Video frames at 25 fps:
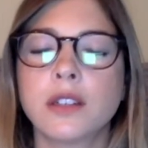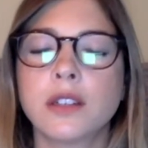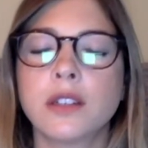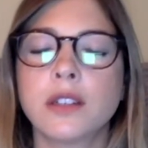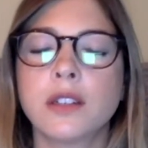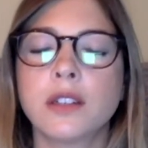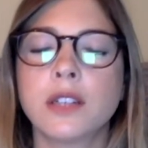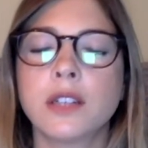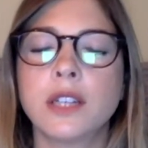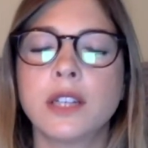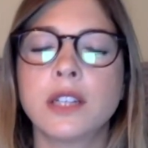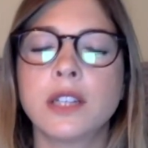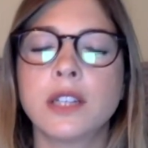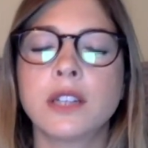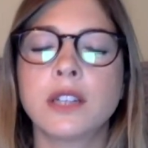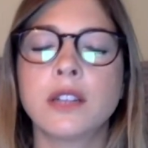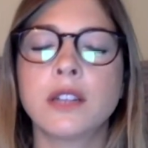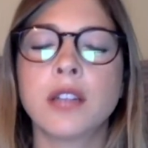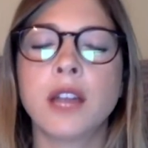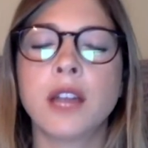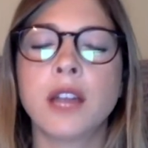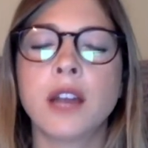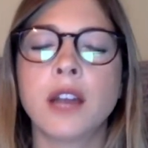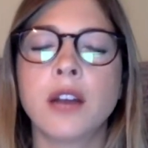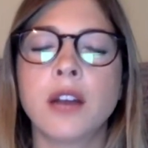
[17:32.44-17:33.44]
and
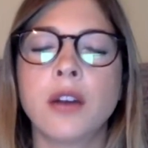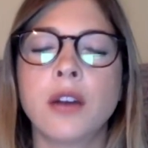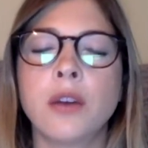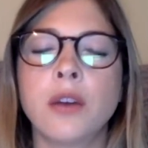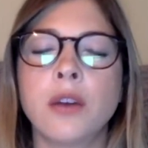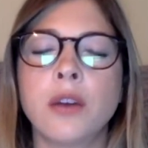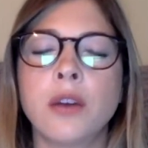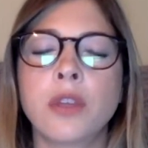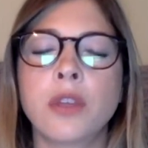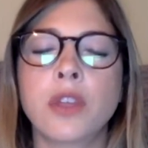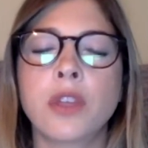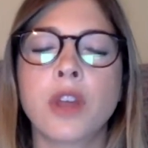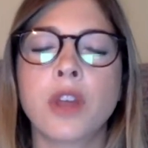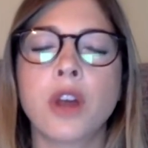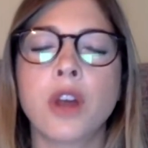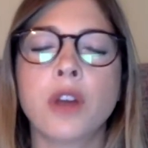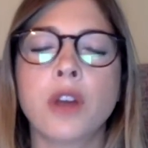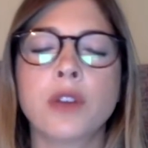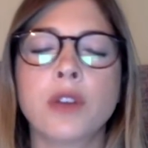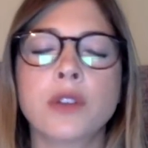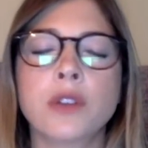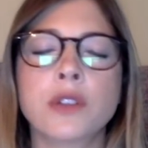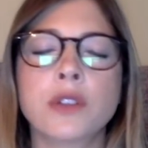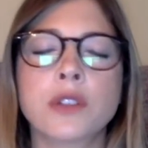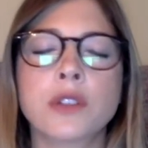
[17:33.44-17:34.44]
allow
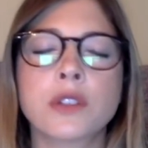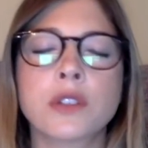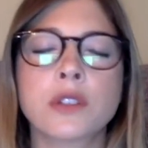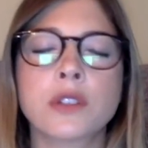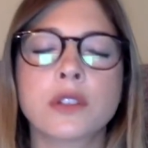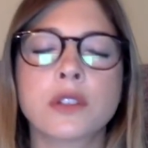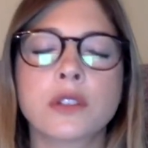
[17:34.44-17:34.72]
thoughts,